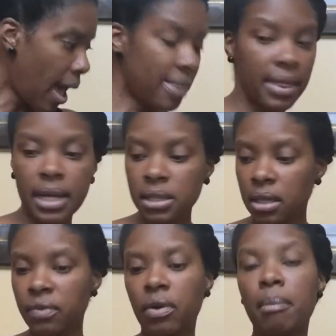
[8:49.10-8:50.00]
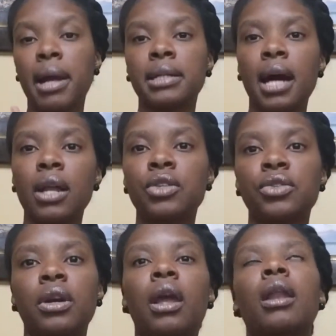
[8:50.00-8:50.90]
And that's it for my Dollar
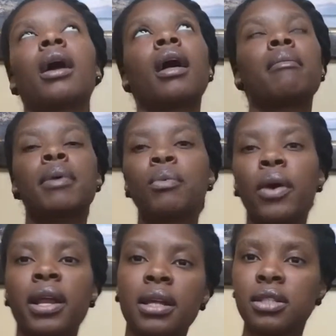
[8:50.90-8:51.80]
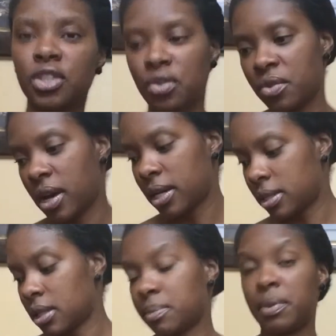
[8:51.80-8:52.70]
Tree. Now, I've been waiting to show you guys
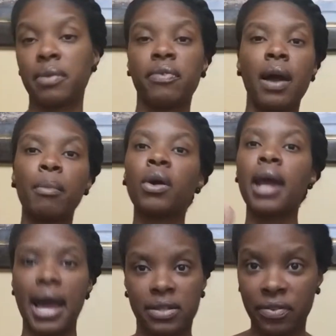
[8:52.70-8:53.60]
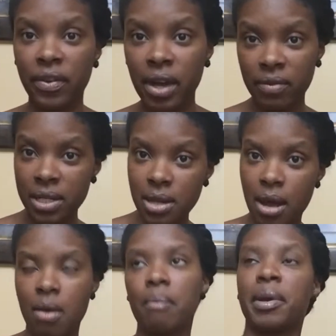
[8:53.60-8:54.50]
this, but I'm going to ask for forgiveness
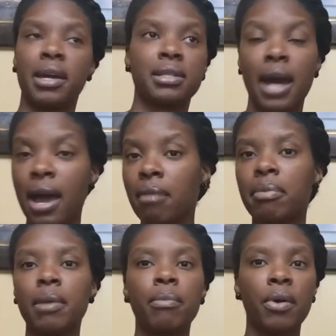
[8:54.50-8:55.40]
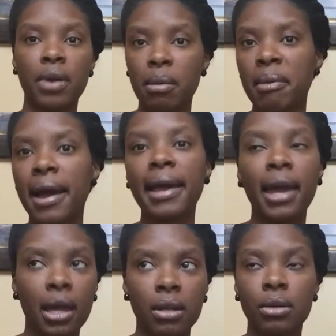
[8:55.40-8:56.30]
now because I have been burning my
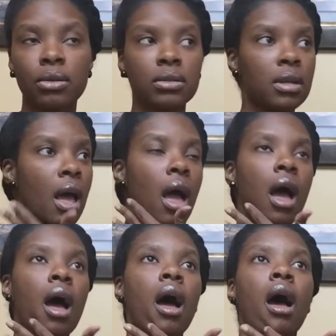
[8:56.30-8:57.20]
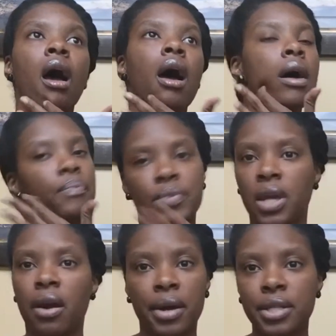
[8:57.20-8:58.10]
candles.
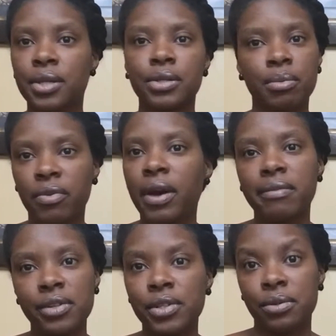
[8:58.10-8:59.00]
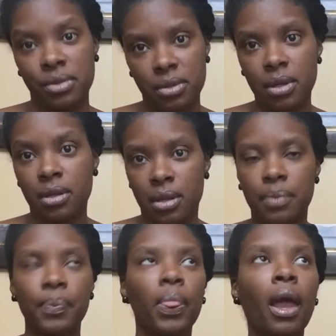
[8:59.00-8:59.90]
See, I already told you before I even showed you. See,
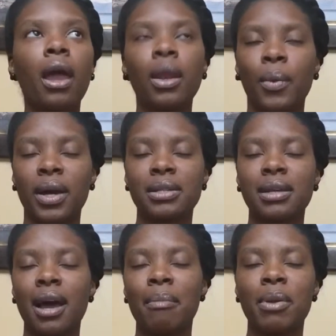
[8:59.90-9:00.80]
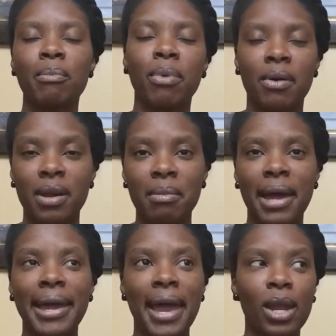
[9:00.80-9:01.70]
anyways, I've been burning my
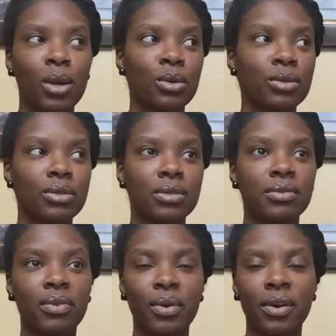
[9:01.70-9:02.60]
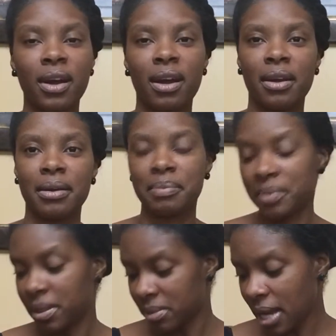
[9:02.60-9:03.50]
candles for um,
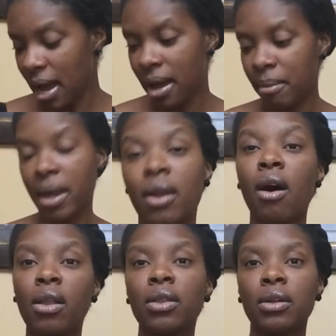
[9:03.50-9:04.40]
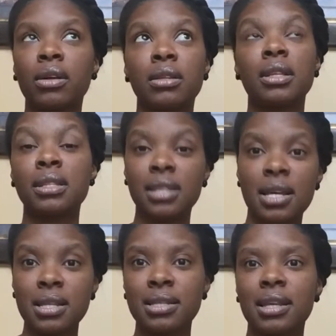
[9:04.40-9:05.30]
some time all of the, the
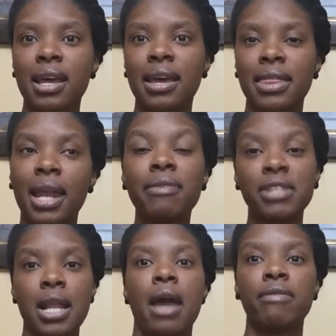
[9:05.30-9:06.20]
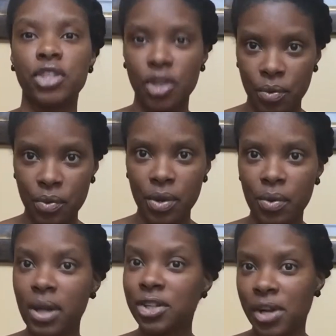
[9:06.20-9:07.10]
scents that I should have shown you
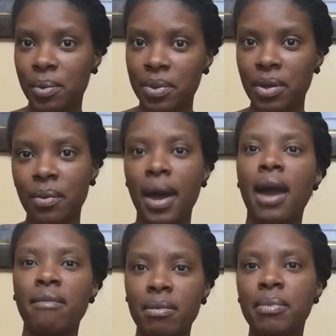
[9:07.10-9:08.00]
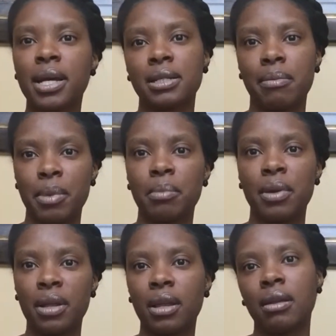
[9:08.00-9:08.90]
and shared with you. I haven't because I've been
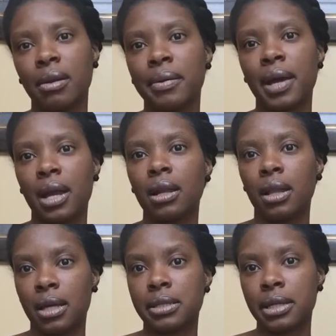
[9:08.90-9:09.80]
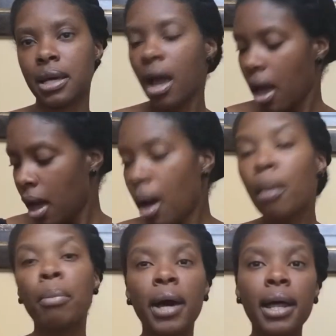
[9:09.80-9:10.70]
being, you know, kind of lazy.
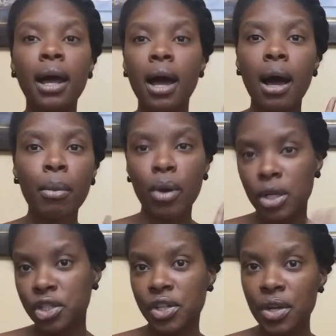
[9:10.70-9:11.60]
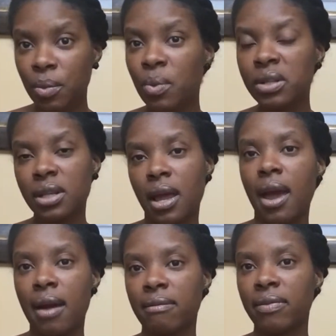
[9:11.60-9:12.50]
But I'm going to share the ones that I
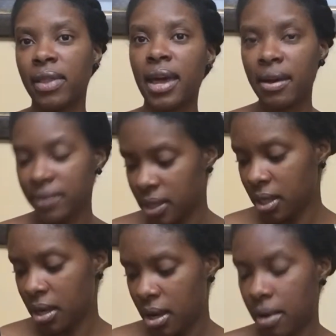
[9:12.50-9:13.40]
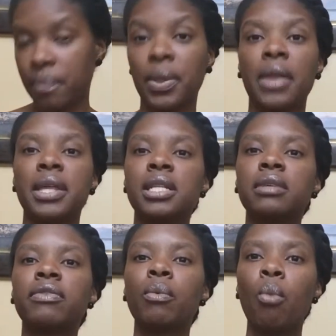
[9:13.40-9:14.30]
have left. Um, now, these are
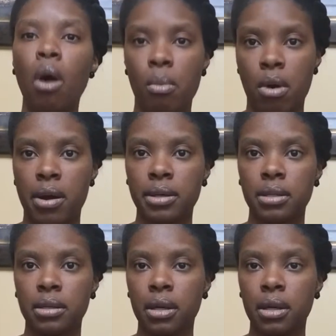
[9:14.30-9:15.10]
from Walmart.